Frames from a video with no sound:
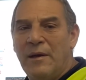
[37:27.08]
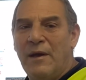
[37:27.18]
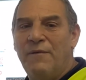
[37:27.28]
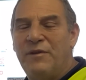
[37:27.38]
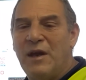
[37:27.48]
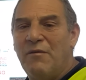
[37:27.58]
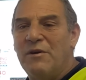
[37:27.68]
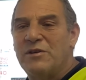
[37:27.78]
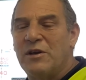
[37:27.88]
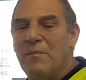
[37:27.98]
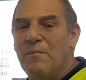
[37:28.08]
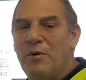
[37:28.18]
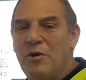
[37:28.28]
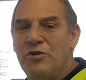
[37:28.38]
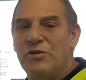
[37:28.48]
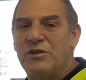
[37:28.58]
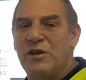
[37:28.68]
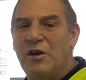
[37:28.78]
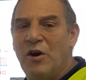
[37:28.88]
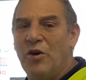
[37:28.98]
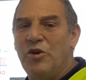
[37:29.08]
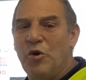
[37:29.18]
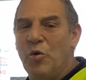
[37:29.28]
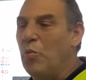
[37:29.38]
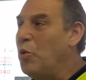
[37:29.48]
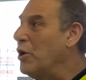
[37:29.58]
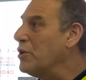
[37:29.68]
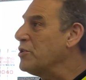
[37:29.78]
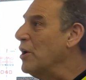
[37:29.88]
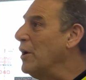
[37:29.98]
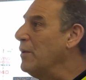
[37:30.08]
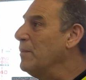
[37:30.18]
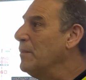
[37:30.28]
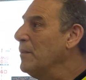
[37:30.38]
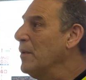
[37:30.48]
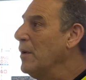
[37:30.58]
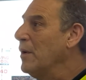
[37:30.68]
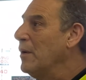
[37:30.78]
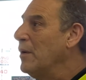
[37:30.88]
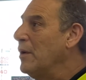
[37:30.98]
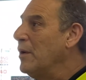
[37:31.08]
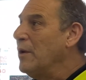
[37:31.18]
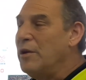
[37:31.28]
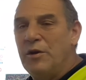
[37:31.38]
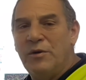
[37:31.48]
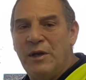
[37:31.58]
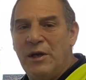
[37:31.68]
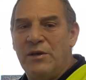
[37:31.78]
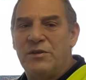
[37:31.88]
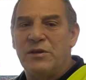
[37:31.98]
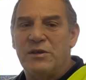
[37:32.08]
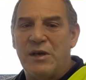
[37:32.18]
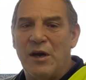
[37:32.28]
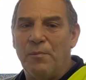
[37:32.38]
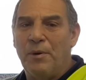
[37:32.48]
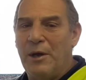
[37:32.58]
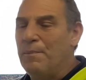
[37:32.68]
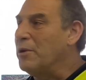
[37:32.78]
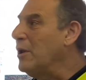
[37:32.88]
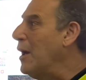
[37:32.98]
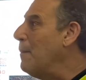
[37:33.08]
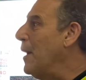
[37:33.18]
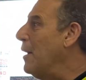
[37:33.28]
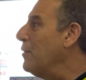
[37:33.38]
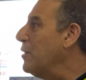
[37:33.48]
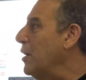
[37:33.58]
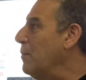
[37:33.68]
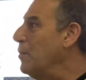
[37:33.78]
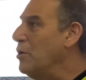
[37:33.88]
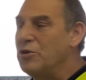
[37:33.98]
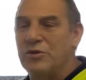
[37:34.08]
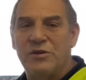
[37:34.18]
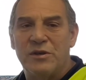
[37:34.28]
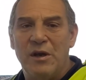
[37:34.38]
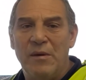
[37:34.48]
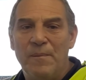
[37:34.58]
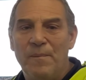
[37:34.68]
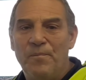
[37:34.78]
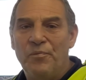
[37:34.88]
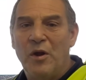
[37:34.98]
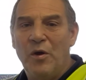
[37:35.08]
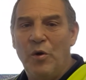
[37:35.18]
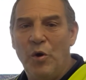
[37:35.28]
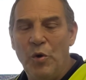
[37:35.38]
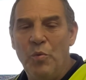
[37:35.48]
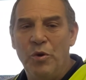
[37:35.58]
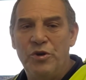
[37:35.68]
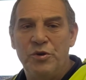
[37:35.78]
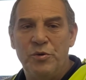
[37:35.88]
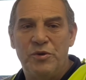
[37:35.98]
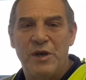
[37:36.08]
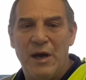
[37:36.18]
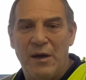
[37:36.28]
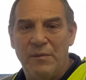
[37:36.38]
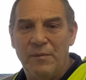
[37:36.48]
If there is an emergency on your work site, you need to tell people about the emergency. Who would you tell?